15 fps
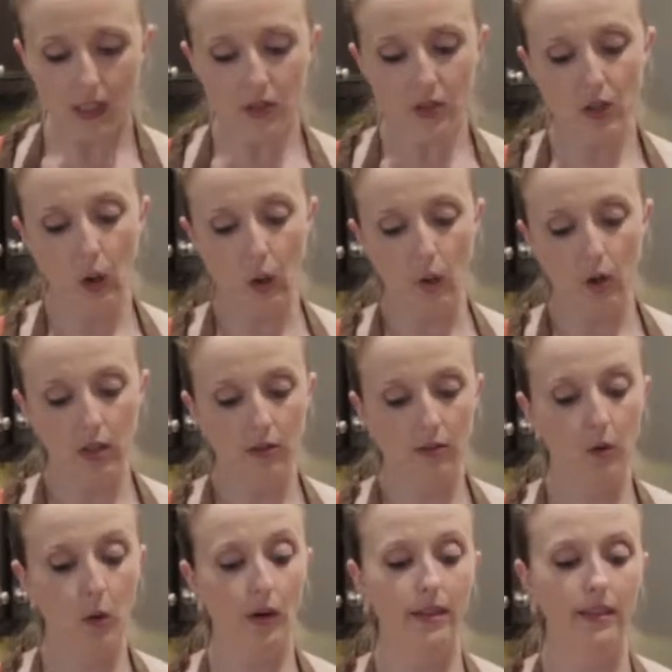So
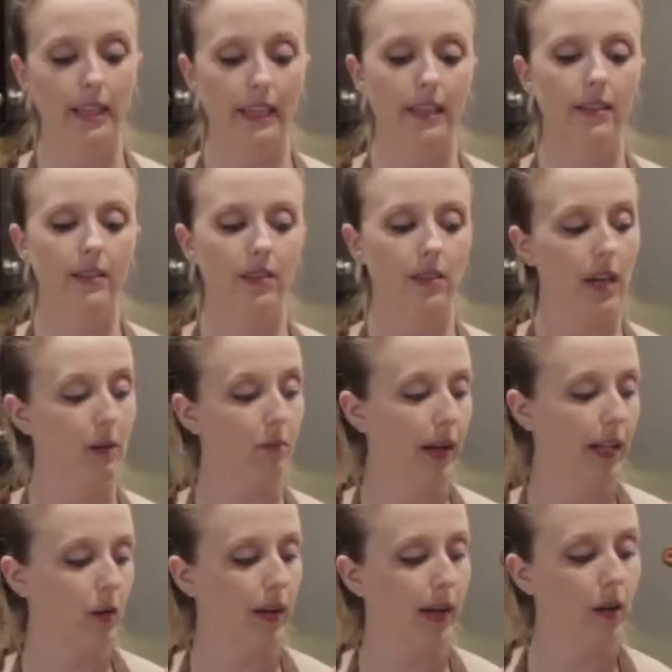for this, and
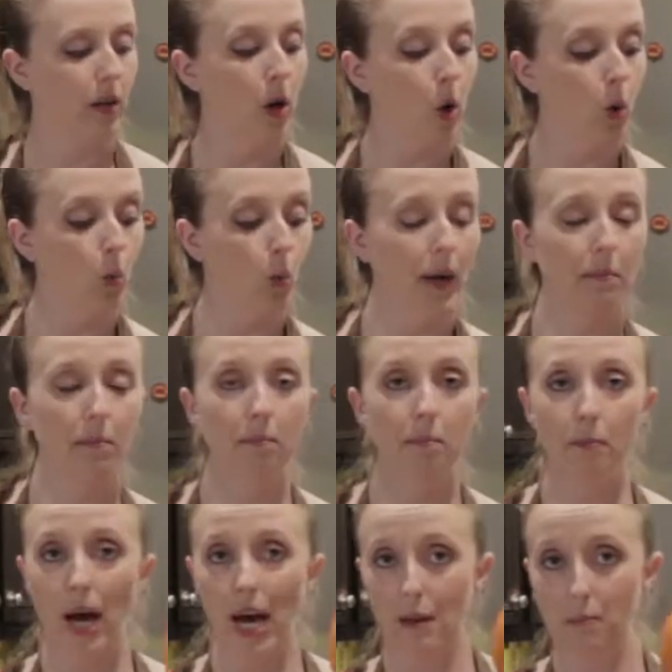by the way, 1
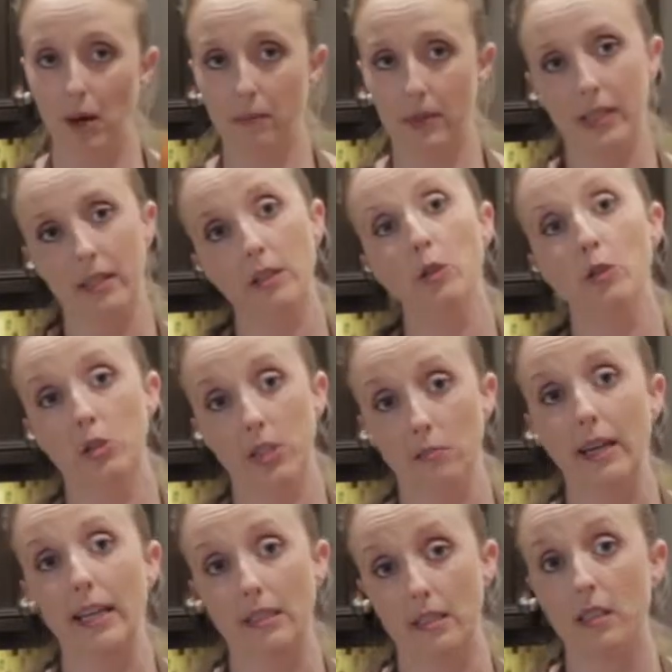pie pumpkin usually
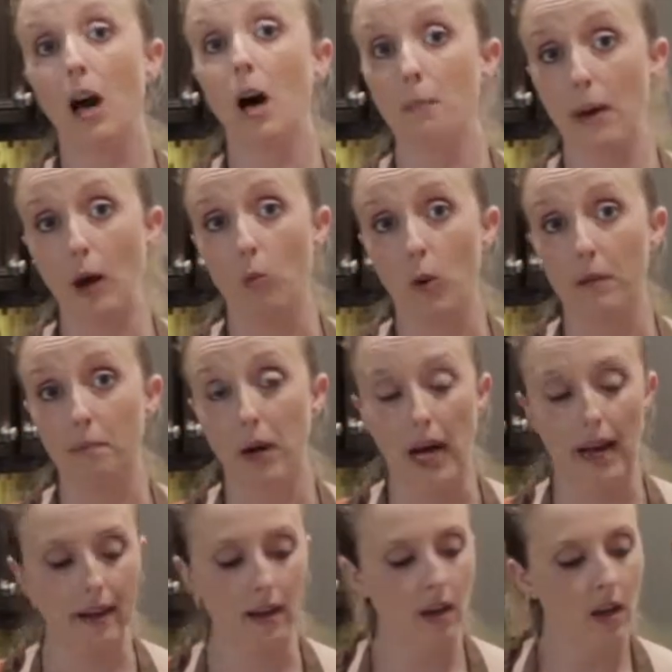makes about 1
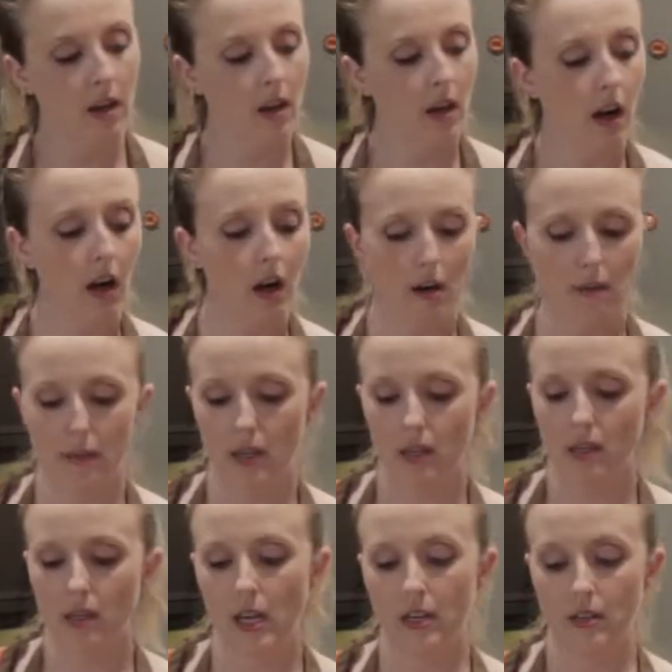pie.
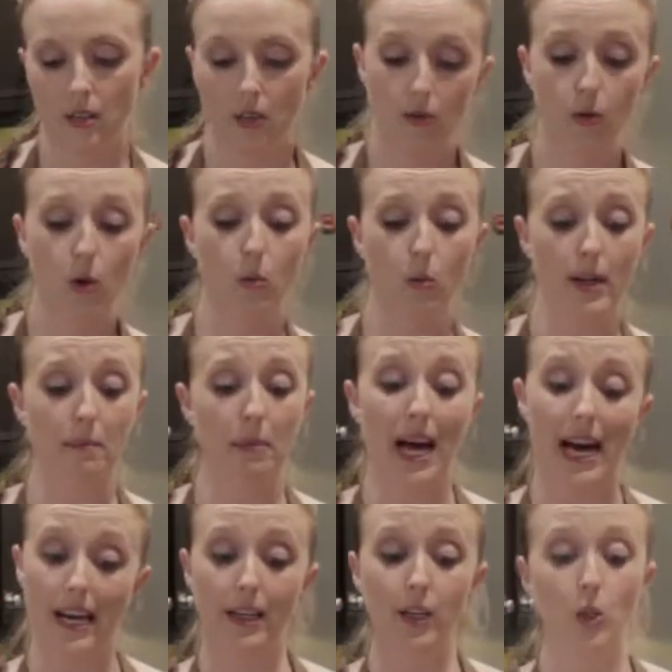And for 1
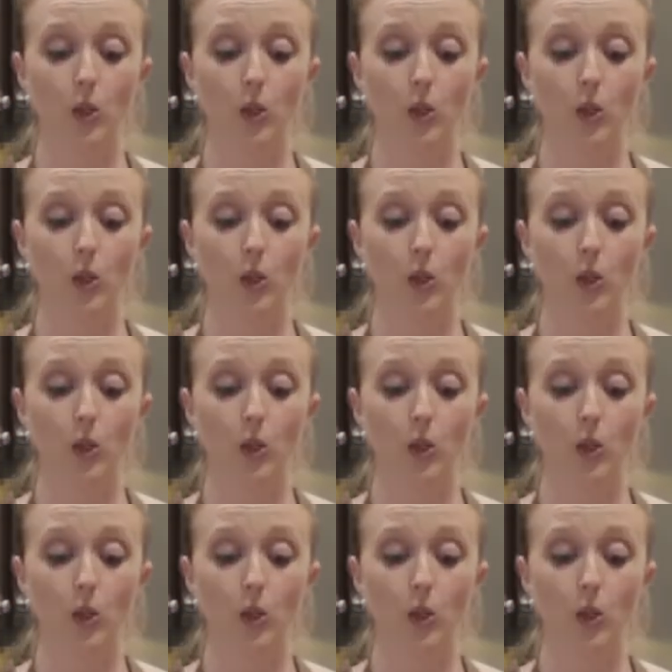pie,